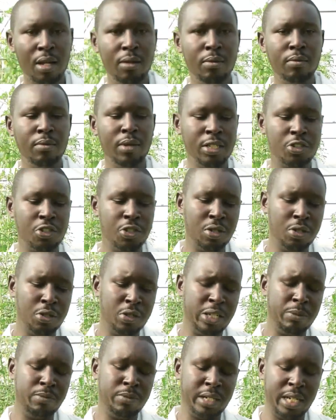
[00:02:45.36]
But should
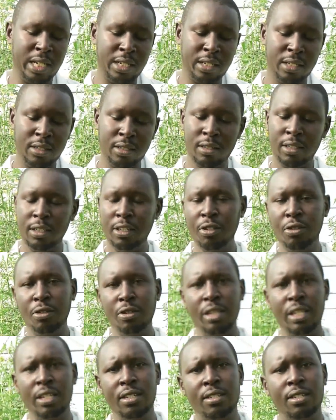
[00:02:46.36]
we bring you
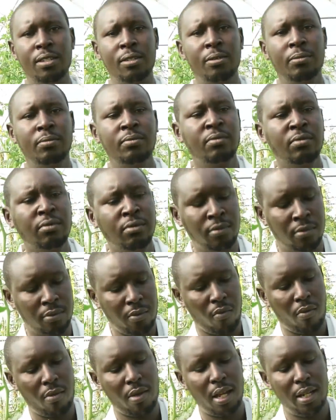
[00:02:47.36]
this
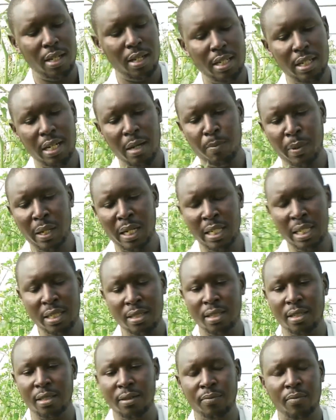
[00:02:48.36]
in a
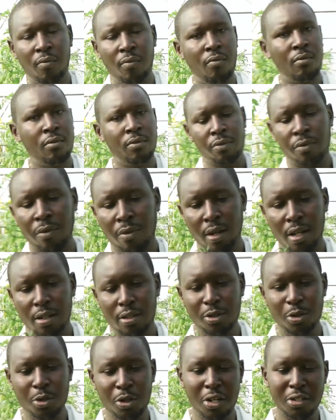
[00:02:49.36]
panet.
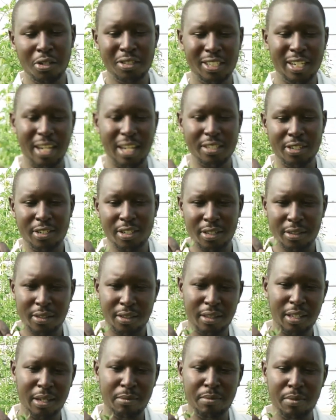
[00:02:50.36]
Do not judge
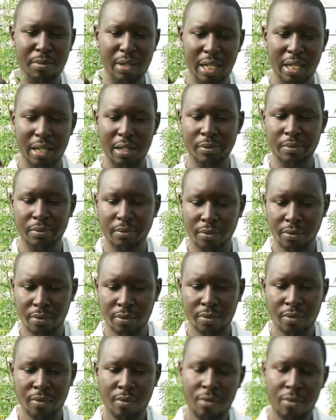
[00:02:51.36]
them by
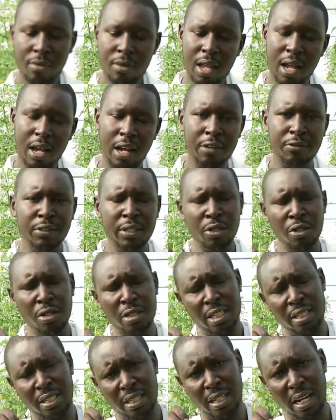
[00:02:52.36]
having
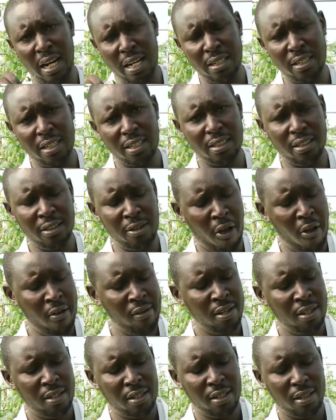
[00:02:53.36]
not turned.
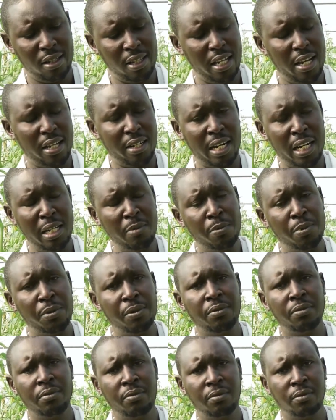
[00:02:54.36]
They are ripe
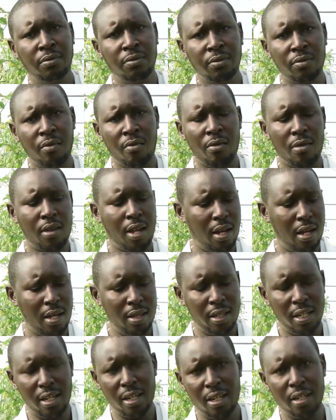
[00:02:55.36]

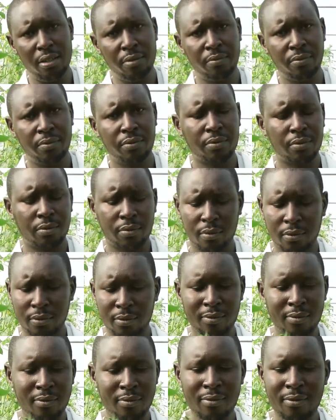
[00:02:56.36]
and they are,
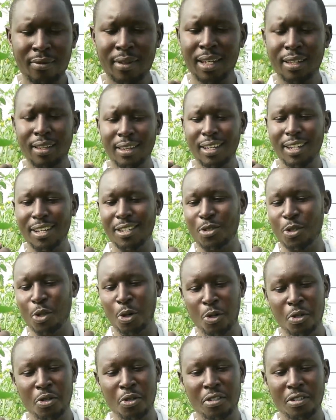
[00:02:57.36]
they are
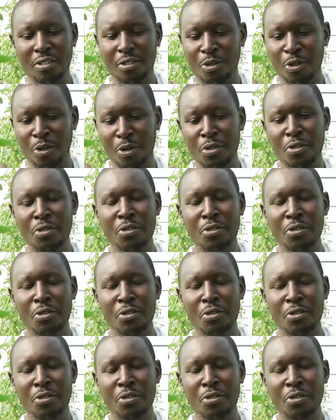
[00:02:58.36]
so, so,